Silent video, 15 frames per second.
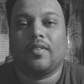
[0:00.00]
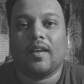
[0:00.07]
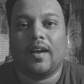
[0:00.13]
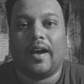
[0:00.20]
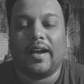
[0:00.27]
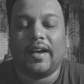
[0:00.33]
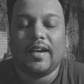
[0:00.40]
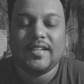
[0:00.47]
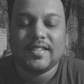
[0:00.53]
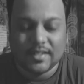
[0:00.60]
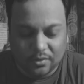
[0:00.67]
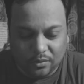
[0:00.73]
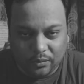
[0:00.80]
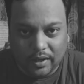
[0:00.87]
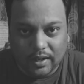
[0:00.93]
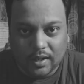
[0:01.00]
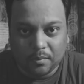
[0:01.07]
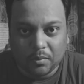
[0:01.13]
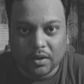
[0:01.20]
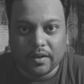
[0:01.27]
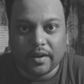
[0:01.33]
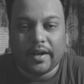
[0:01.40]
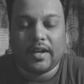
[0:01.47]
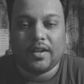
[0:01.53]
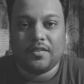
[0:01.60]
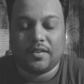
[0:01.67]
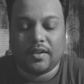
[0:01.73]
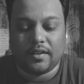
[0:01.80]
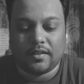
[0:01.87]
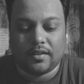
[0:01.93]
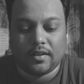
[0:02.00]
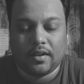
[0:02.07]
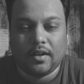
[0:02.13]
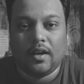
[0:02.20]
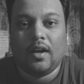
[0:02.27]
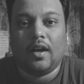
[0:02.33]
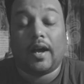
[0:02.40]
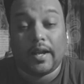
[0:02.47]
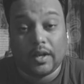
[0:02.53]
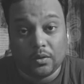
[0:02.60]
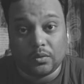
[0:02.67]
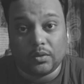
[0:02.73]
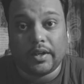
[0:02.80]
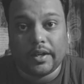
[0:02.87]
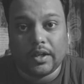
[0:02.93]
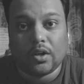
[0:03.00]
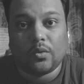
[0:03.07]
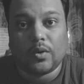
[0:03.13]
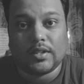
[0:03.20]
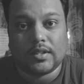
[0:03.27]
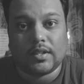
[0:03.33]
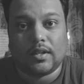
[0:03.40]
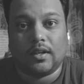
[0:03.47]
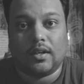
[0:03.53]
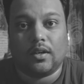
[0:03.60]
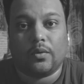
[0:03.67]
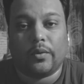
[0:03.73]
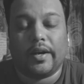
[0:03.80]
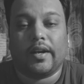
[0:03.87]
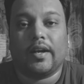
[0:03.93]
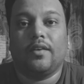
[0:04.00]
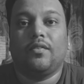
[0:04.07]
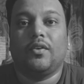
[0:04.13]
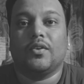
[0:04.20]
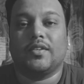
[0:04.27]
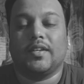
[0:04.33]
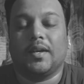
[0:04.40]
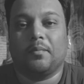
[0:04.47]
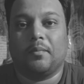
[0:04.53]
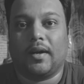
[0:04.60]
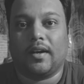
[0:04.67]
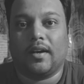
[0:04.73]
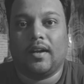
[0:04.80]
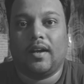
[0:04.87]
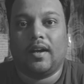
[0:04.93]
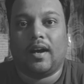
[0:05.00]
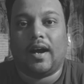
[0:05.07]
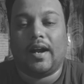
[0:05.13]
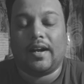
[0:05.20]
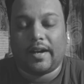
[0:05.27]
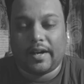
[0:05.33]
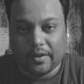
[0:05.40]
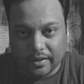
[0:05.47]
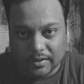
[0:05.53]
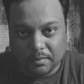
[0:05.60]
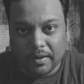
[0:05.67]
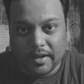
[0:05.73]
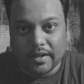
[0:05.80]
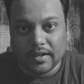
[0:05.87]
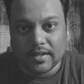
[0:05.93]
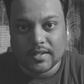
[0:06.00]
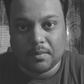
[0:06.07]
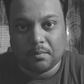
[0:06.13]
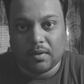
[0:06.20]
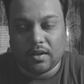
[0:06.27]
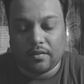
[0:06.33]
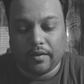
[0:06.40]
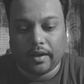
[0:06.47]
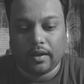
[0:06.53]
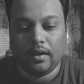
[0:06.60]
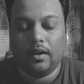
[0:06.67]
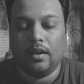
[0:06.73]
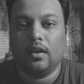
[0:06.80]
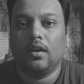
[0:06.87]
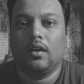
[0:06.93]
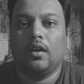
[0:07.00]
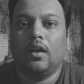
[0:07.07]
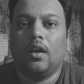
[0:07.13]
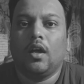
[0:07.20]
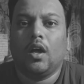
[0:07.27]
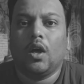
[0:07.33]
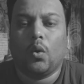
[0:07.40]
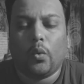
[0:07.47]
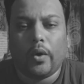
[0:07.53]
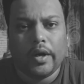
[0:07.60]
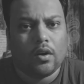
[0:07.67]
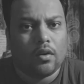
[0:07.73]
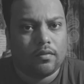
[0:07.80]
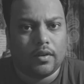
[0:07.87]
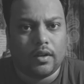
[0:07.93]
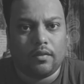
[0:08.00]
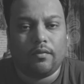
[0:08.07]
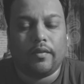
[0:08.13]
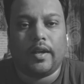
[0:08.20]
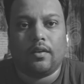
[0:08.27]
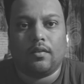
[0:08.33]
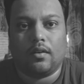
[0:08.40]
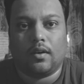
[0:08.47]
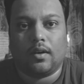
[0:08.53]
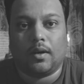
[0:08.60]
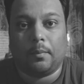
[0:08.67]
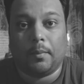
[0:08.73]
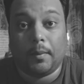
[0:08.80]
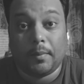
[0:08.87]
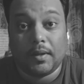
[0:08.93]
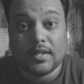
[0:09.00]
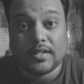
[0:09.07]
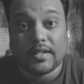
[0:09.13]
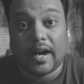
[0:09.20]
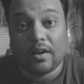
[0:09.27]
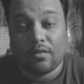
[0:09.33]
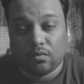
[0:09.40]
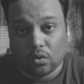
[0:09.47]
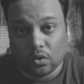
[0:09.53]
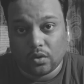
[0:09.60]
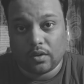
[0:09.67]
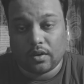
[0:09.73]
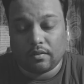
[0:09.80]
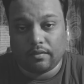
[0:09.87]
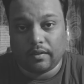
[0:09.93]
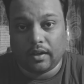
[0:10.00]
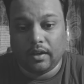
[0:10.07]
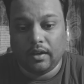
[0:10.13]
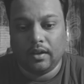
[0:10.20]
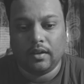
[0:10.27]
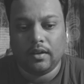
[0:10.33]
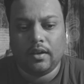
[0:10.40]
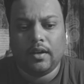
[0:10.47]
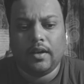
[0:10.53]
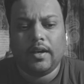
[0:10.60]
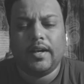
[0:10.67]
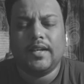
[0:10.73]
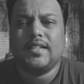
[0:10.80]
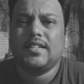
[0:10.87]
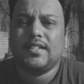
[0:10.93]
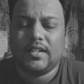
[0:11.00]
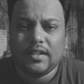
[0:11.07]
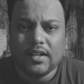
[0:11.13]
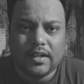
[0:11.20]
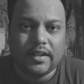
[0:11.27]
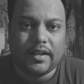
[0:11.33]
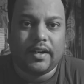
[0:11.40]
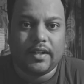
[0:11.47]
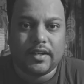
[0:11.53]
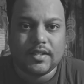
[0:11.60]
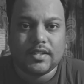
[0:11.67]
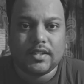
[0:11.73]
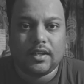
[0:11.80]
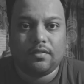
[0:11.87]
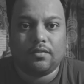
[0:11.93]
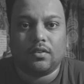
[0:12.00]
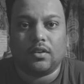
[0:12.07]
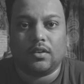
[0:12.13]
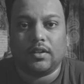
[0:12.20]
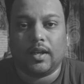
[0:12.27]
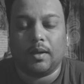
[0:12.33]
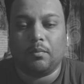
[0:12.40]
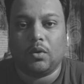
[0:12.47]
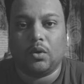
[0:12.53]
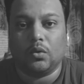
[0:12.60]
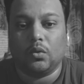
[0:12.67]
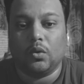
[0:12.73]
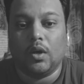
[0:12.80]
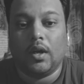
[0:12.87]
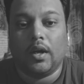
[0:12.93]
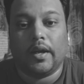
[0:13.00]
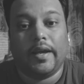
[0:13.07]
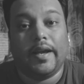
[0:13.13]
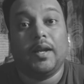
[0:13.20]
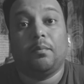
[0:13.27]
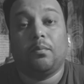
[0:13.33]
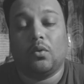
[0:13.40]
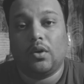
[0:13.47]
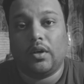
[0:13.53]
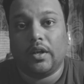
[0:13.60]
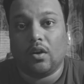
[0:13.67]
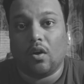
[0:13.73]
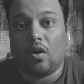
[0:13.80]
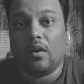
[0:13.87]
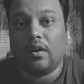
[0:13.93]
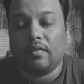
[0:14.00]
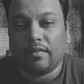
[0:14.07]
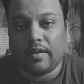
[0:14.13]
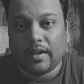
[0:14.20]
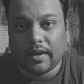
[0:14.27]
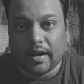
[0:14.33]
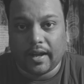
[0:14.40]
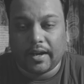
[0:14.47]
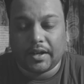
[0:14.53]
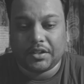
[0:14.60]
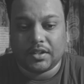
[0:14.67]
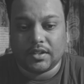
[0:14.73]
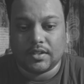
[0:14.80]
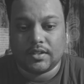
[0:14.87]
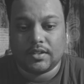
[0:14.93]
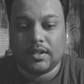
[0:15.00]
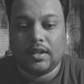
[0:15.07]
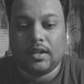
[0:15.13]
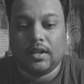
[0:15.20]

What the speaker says: Hi guys, welcome to Creative Zest. I know the intro was quite confusing, but I'll try to explain it in a simpler way. Quite often when people start photography, it's a general tendency for them to get pulled in all different directions,